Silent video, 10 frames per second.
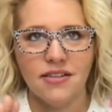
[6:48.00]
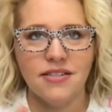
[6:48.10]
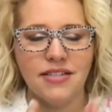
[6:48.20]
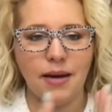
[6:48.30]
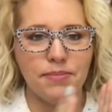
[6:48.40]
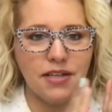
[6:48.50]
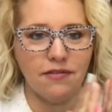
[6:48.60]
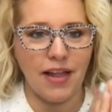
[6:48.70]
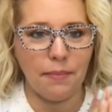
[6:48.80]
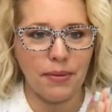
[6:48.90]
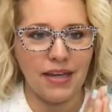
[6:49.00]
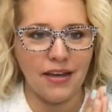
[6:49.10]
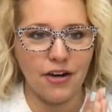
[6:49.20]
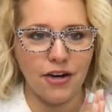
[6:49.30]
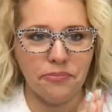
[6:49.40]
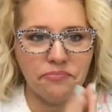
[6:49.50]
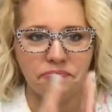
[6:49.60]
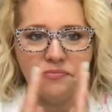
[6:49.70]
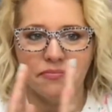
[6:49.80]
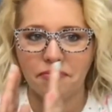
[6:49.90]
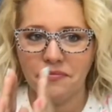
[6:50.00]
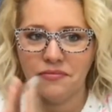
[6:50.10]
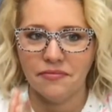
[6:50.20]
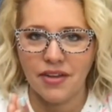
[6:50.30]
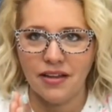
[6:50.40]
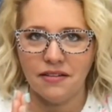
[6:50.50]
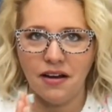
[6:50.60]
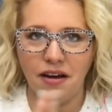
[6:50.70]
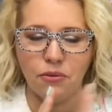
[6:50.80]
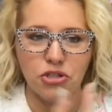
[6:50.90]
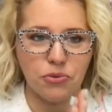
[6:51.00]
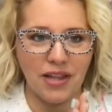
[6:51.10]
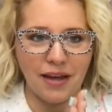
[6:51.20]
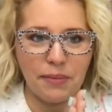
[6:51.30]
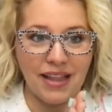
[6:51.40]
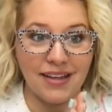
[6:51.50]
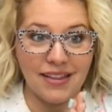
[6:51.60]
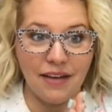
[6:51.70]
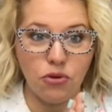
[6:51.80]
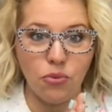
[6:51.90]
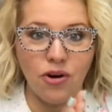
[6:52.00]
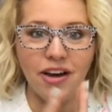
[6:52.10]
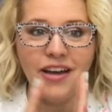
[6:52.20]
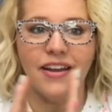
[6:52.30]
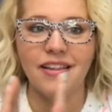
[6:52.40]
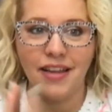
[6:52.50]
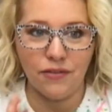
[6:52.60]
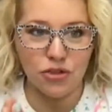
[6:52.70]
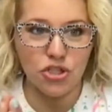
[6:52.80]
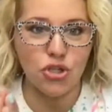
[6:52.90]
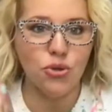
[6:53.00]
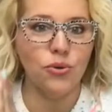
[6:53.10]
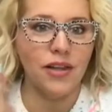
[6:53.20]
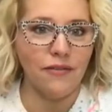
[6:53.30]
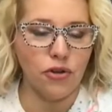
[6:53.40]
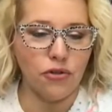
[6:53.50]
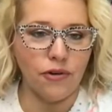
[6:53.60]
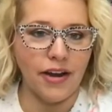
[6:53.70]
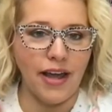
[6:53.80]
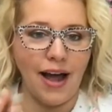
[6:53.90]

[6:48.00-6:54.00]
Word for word: steps of like beginner, uh, which would like be like level one, level two, level three.